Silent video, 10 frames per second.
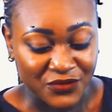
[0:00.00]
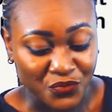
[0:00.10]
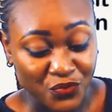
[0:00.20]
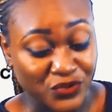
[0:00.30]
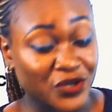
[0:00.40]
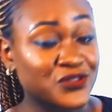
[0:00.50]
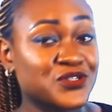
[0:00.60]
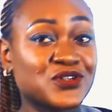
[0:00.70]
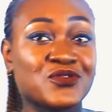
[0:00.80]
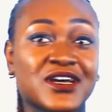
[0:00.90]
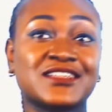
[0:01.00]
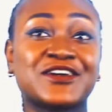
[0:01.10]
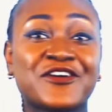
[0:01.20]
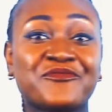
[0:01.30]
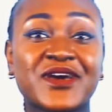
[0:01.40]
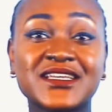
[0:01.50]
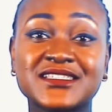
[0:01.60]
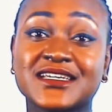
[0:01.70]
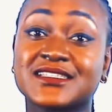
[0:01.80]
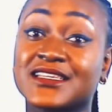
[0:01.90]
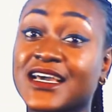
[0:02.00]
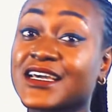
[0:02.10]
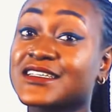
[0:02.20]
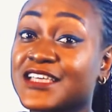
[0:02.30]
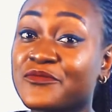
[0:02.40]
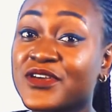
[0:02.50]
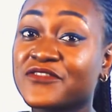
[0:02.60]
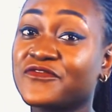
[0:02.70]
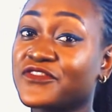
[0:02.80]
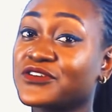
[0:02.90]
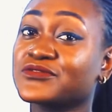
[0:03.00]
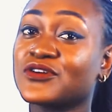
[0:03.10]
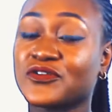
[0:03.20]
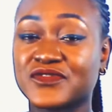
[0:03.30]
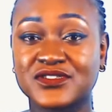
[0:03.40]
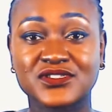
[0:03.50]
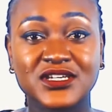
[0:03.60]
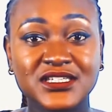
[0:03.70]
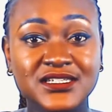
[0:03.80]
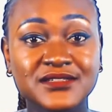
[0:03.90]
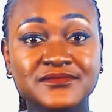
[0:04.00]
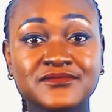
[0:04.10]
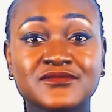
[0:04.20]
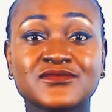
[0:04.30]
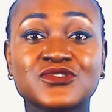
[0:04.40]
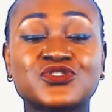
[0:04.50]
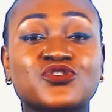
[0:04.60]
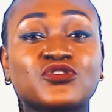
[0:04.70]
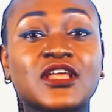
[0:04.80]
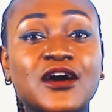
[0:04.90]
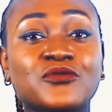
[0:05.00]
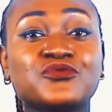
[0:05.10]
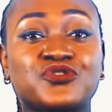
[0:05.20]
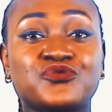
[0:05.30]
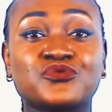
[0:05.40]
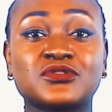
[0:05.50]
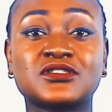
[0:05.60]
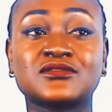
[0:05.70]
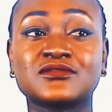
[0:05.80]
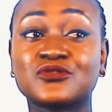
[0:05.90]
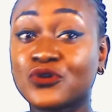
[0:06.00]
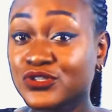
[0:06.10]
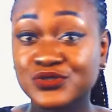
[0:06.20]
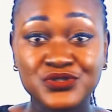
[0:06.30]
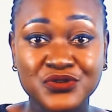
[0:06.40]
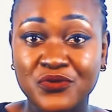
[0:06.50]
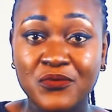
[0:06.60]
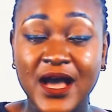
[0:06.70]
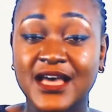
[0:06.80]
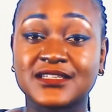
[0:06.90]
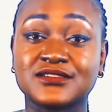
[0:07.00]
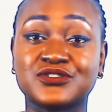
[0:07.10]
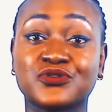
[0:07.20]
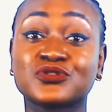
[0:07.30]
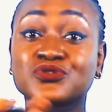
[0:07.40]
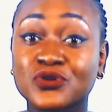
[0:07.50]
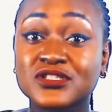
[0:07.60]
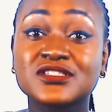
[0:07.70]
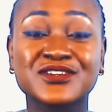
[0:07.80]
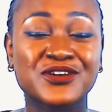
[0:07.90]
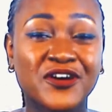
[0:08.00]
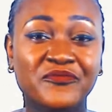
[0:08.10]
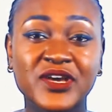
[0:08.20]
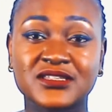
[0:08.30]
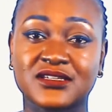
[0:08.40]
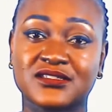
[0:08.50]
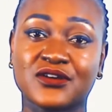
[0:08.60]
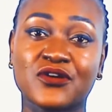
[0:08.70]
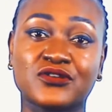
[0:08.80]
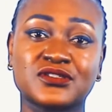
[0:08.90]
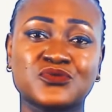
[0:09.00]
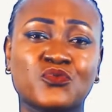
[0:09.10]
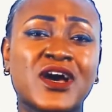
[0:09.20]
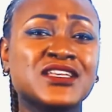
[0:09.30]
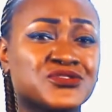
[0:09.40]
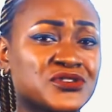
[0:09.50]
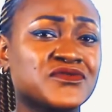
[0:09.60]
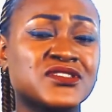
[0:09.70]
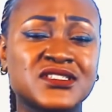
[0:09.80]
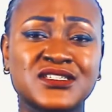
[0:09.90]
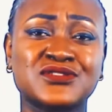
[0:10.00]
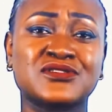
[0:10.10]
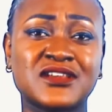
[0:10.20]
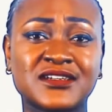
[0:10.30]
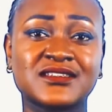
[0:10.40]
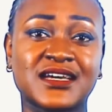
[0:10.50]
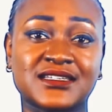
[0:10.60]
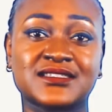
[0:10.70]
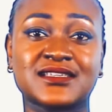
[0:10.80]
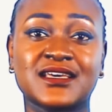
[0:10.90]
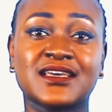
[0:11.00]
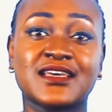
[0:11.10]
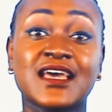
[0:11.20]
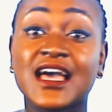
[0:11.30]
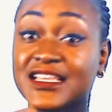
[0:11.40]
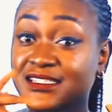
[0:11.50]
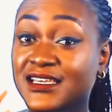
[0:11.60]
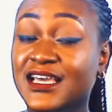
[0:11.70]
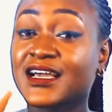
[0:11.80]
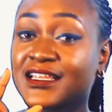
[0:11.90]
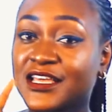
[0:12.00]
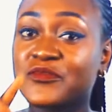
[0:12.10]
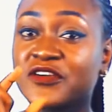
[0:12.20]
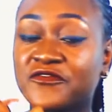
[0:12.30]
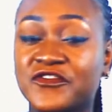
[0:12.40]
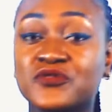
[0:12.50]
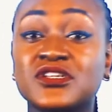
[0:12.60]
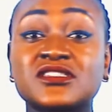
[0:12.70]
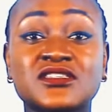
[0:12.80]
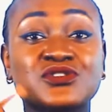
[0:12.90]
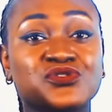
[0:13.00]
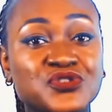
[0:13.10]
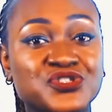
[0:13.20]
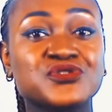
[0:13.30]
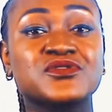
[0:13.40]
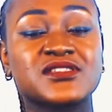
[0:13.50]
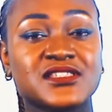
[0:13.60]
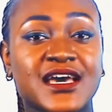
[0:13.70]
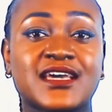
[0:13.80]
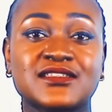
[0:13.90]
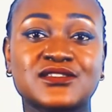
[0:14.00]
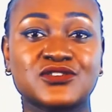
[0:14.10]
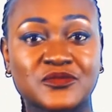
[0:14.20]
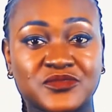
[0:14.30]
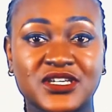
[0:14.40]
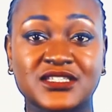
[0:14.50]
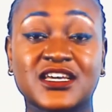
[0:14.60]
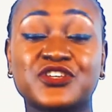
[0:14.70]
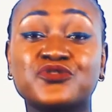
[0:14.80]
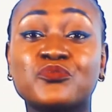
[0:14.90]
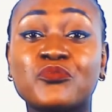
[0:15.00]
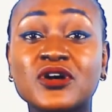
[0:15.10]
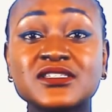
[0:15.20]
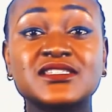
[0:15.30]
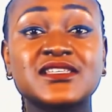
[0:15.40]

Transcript: We would also look at government as an academic field of study. So now you would go to school and you're taught government as a course. Why do you even need to learn that? It's an academic field, it's a social science subject that you must